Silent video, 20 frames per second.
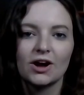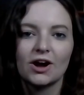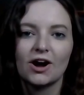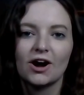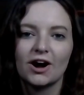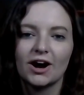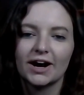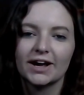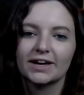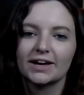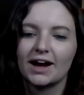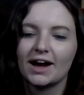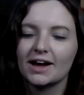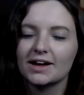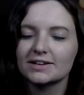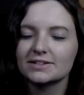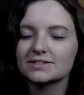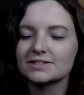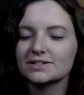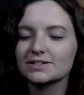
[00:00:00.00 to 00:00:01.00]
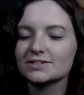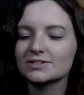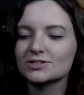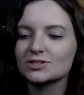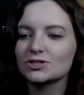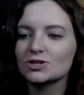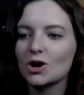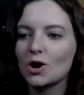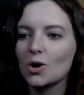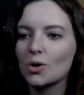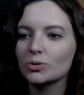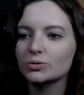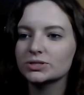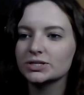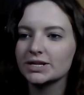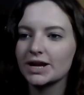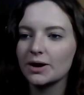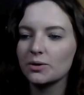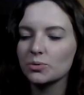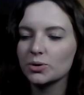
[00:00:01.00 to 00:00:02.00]
All right, guys. So
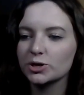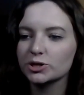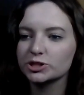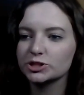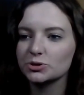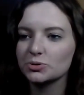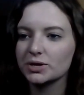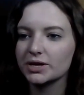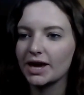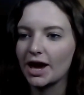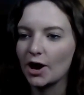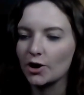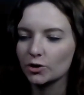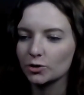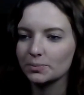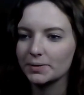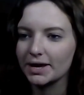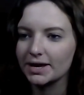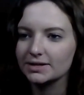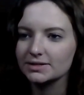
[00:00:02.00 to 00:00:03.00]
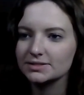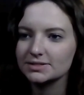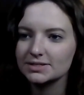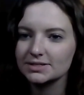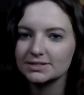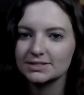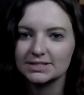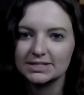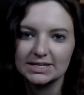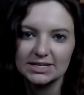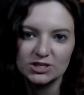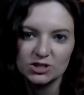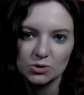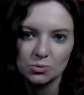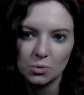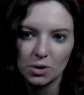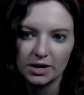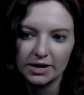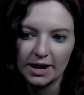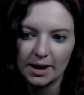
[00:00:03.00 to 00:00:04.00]
today we are doing Outer Banks Season
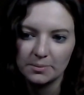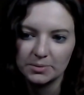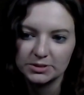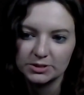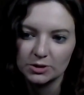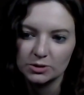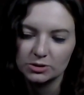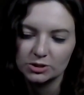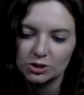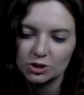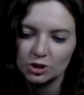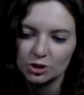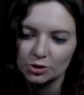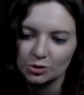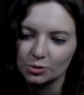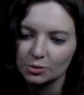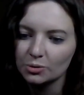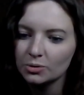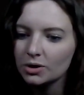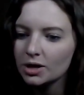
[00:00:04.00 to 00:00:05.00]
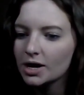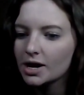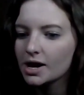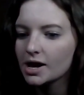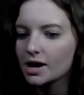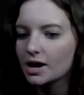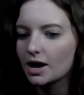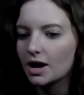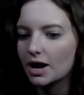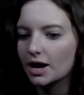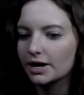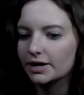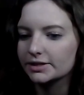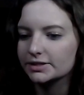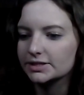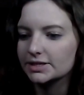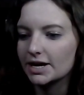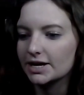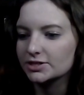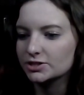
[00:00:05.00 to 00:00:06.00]
1, Episode 2.
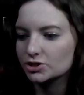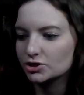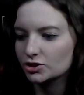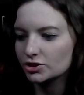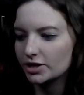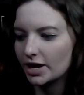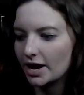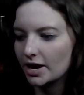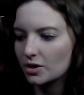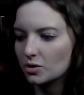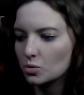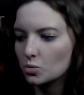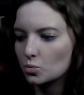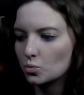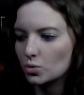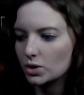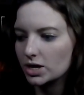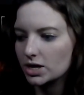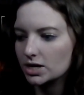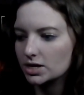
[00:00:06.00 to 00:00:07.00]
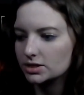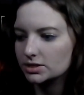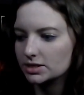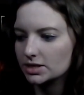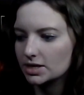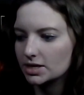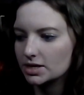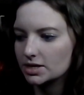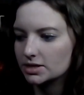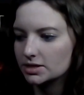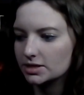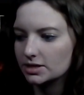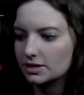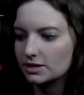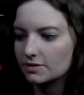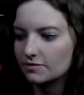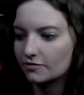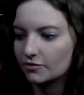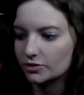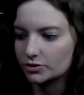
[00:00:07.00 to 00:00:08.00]
Yesterday we did
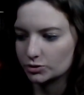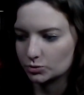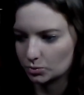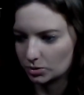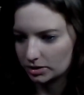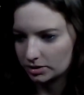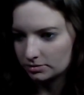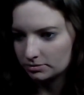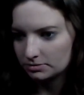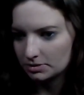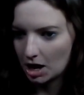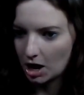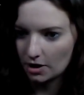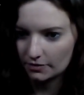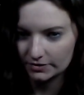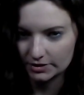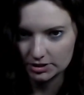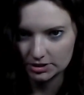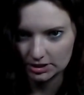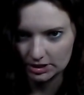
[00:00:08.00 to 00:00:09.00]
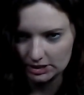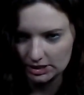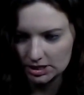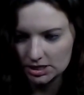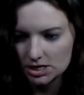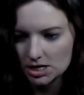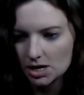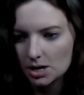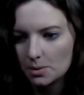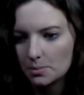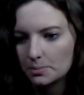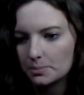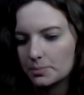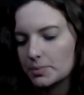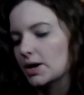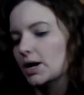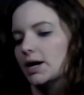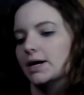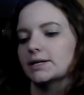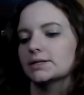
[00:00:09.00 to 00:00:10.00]
the first one, obviously.
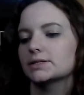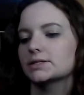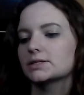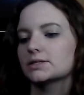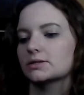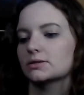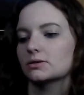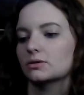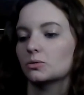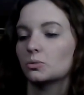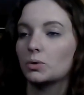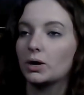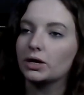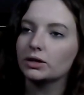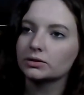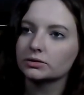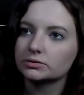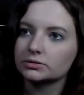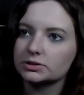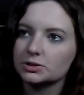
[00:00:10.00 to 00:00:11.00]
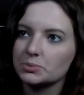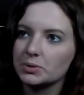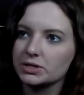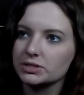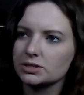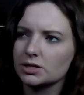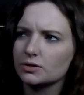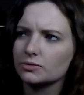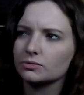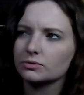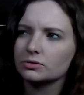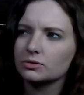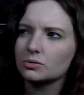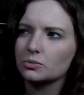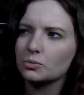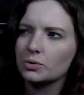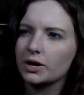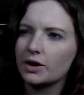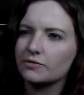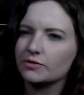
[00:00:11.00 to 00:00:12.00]
But, well, depends on
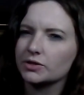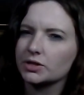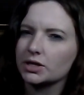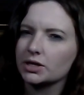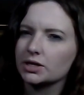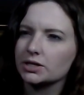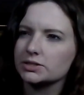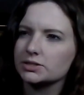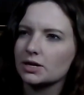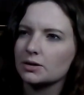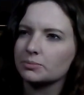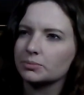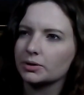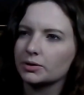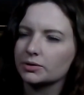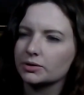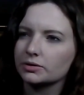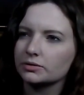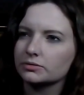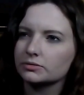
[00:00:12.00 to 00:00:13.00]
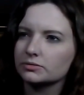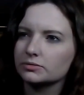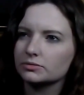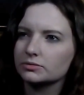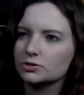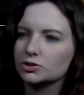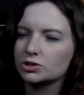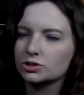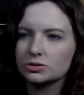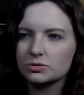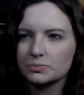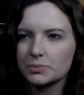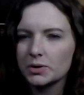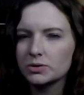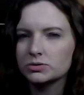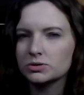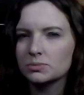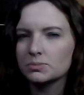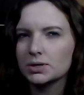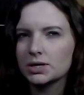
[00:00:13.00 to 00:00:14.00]
when everything gets uploaded. It's
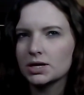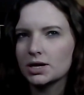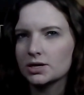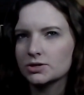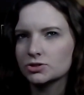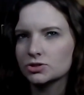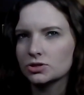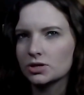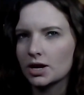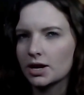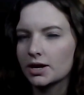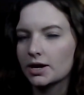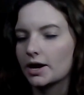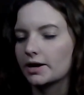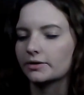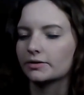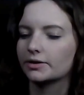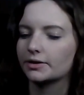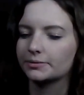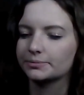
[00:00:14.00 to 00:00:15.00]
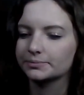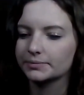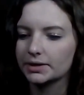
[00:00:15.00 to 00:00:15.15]
supposed to be yesterday? I don't know.